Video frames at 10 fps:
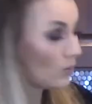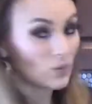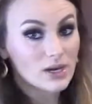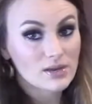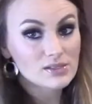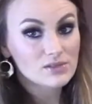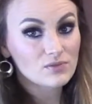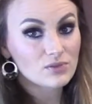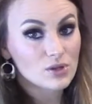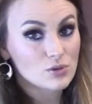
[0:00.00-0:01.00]
1 ounce
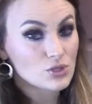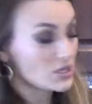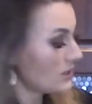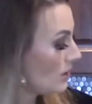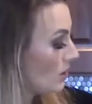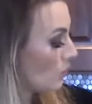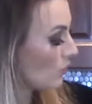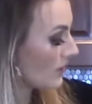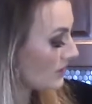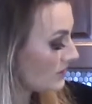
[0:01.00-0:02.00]
of goji,
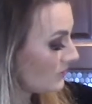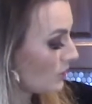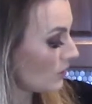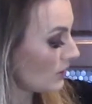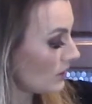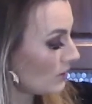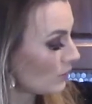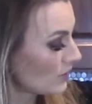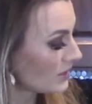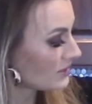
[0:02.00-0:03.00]
1 ounce of noni,
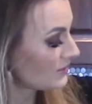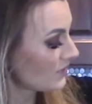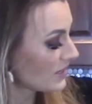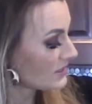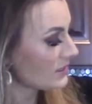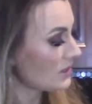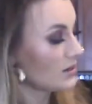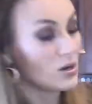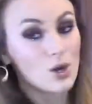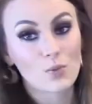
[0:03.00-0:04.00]
1 ounce of
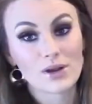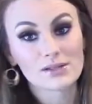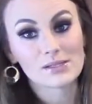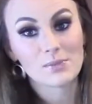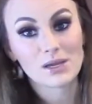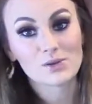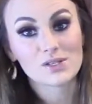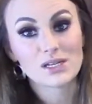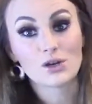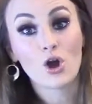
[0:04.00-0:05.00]
acai, 1 ounce of
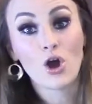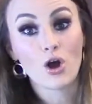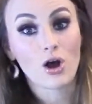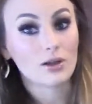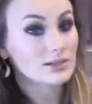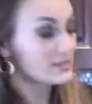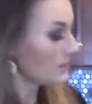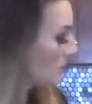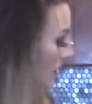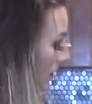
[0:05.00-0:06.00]
mangosteen, all in the
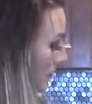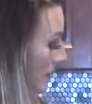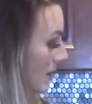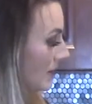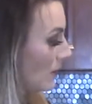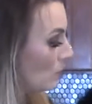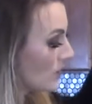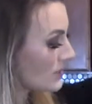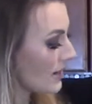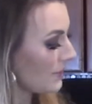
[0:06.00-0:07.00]
same cup, and then
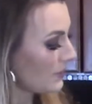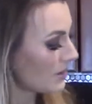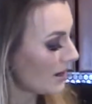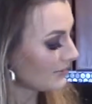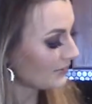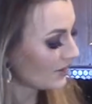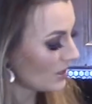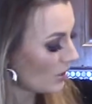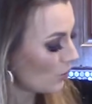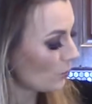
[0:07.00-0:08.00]
we top it off
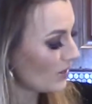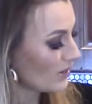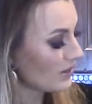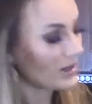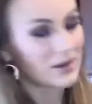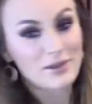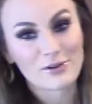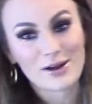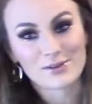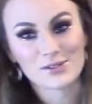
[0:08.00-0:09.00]
with
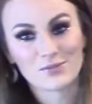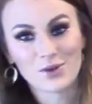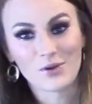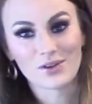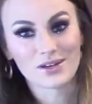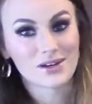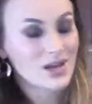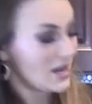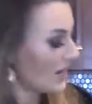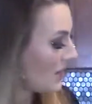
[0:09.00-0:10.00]
another ounce of goyan.
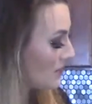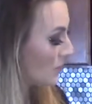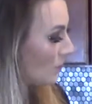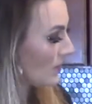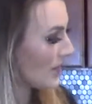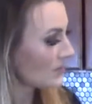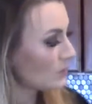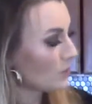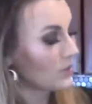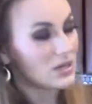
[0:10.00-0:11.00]
And so
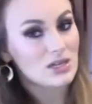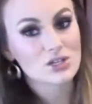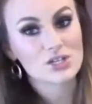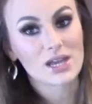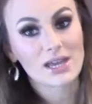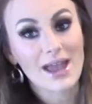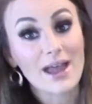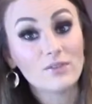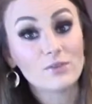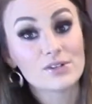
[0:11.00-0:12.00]
that's what we each take
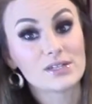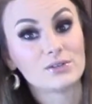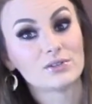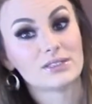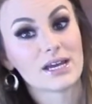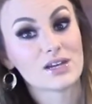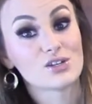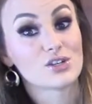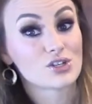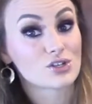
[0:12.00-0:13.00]
every single day
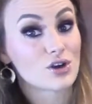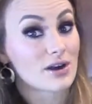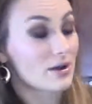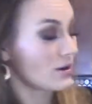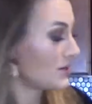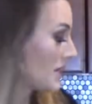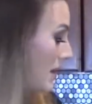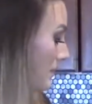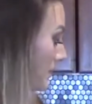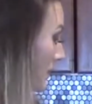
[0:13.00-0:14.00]
to start out our
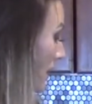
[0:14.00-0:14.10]
day.